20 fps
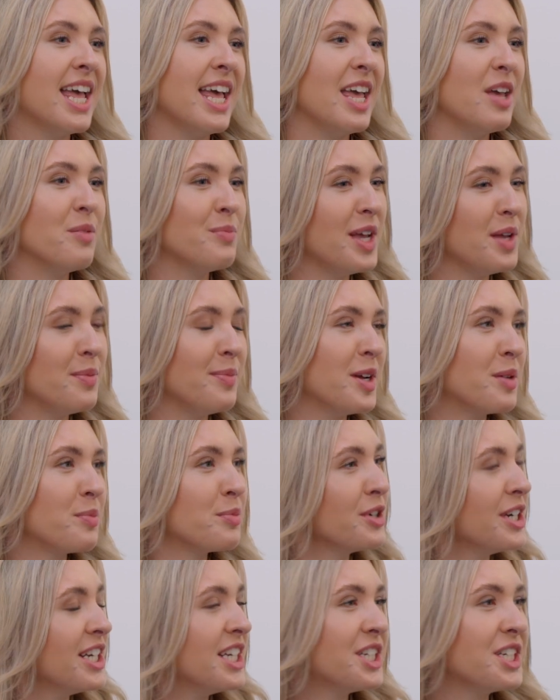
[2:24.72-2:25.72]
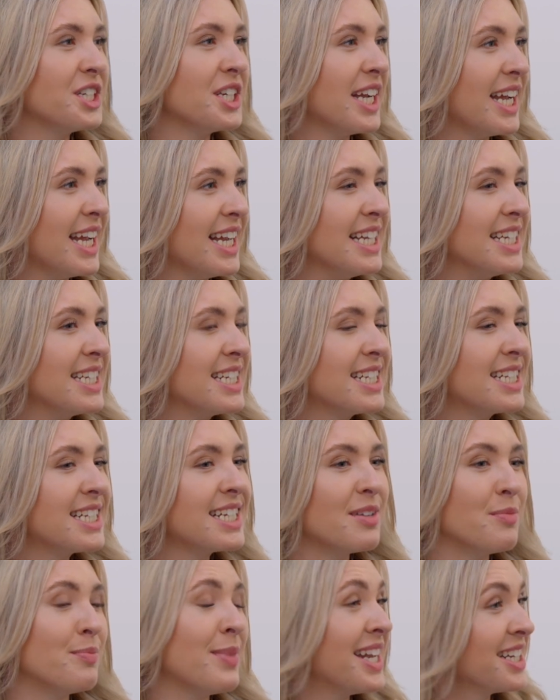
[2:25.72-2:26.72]
it made me
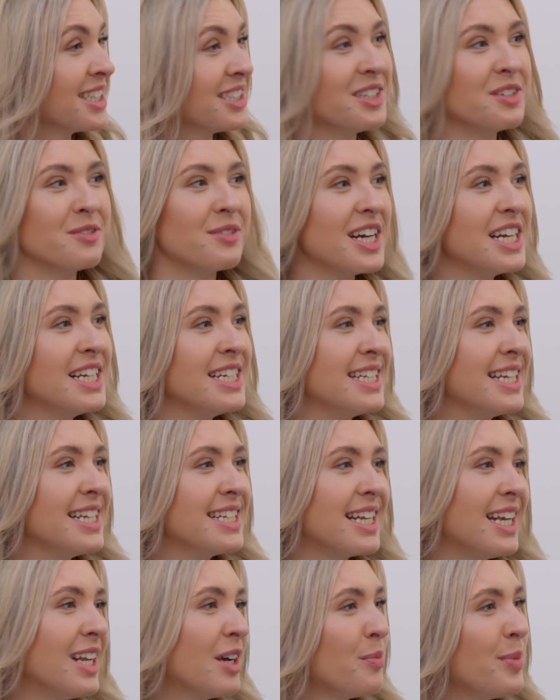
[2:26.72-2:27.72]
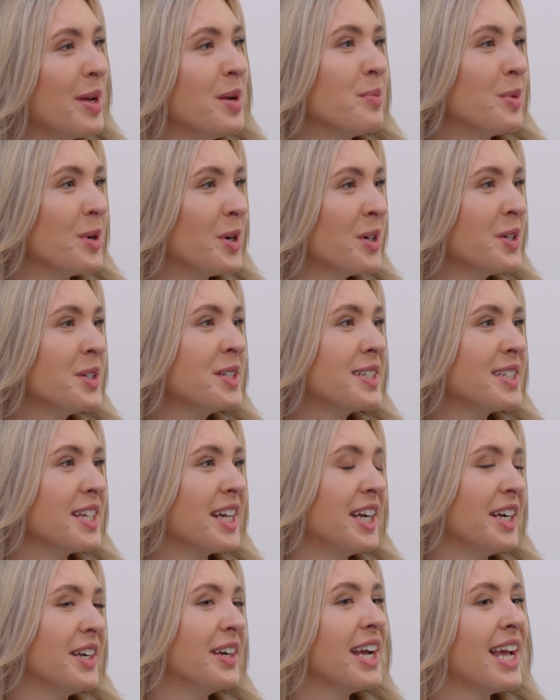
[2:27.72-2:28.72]
appreciate medical devices a little bit more.
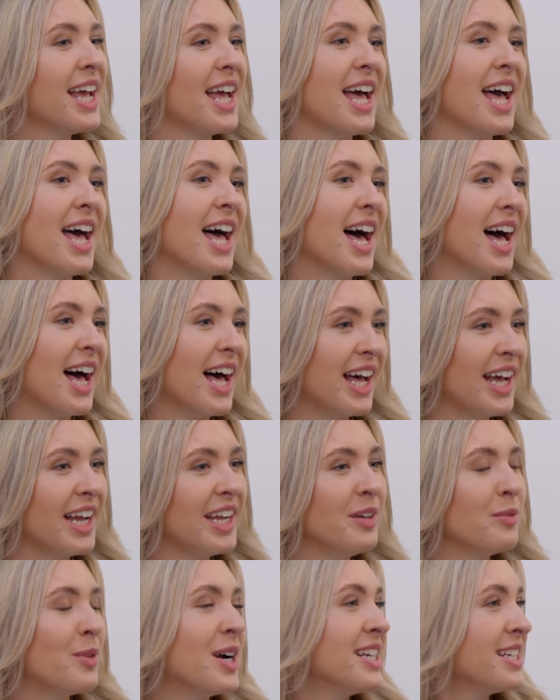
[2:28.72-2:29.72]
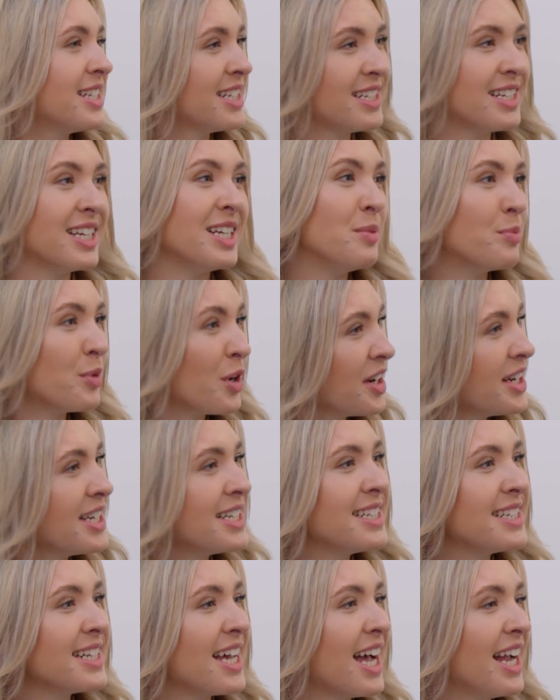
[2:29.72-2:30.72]
So I went to study
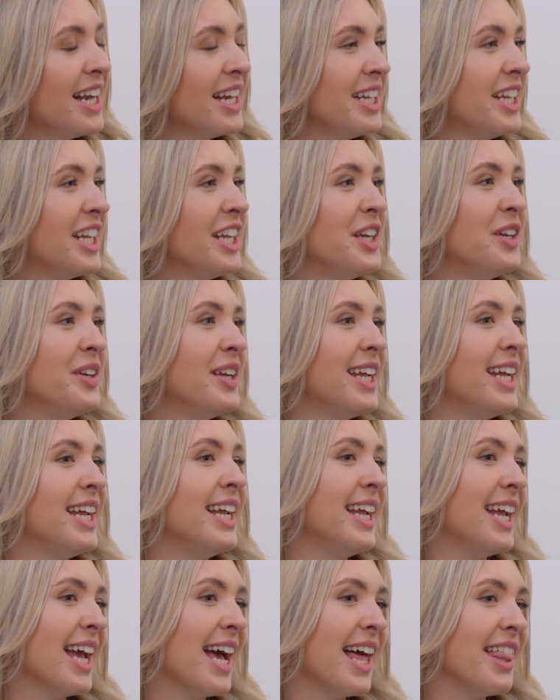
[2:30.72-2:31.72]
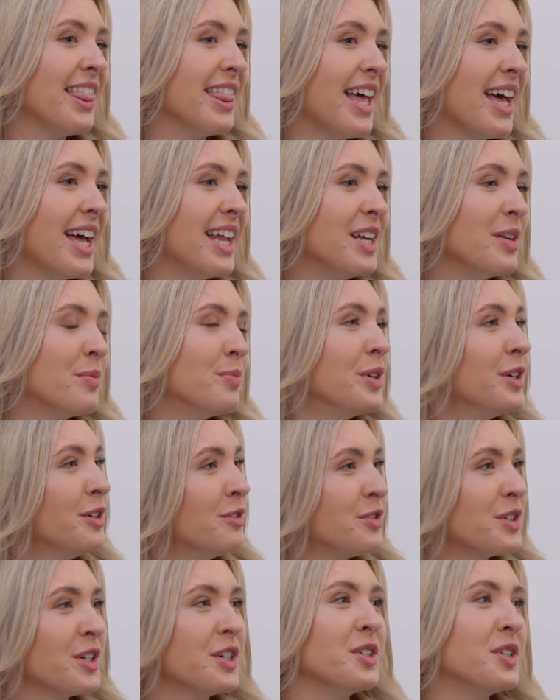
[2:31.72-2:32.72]
product design at uni and then
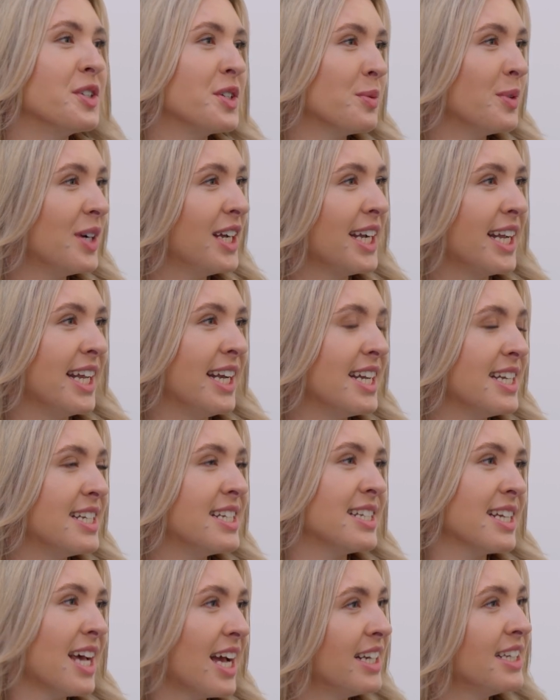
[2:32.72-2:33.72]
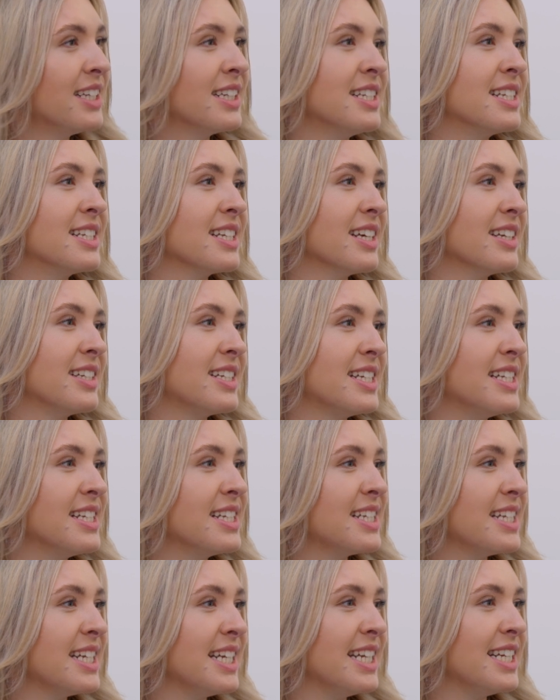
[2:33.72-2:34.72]
moved on to working at a design
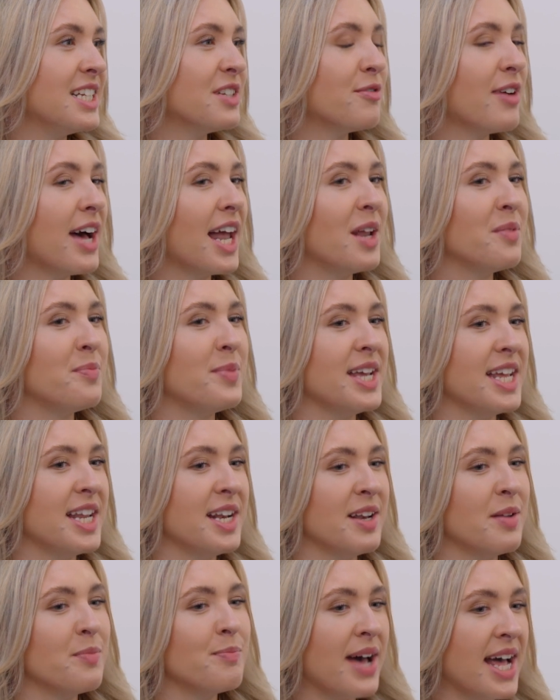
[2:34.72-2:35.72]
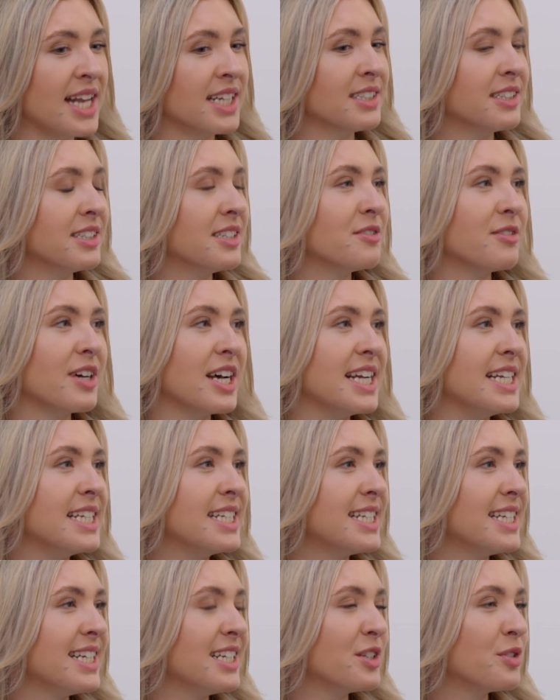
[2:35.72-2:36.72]
consultancy developing medical
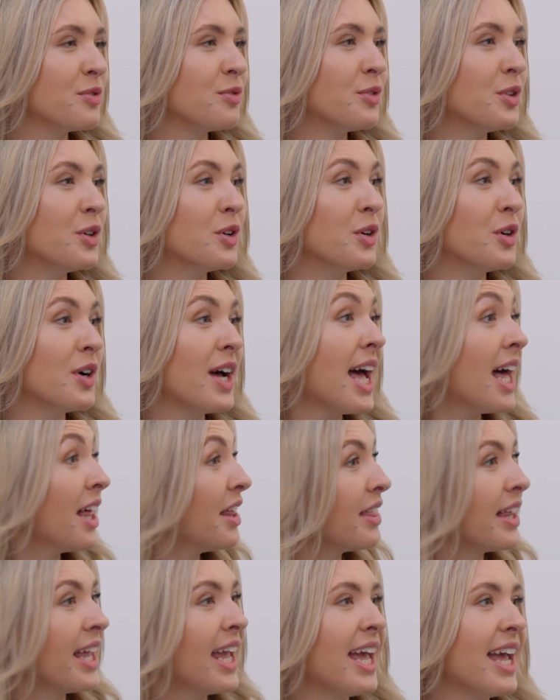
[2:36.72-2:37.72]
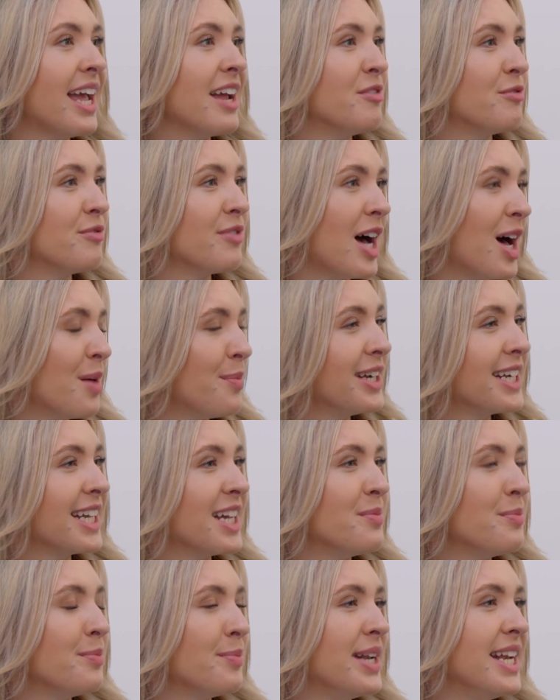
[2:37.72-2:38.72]
devices for healthcare and pharma
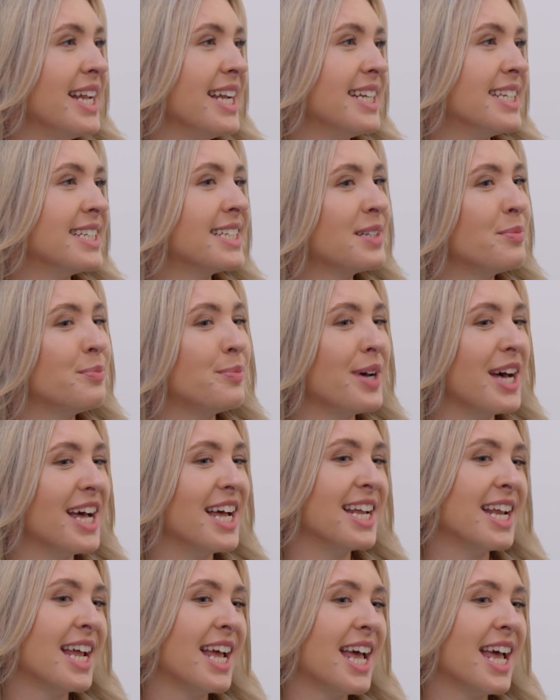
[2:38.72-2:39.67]
companies. But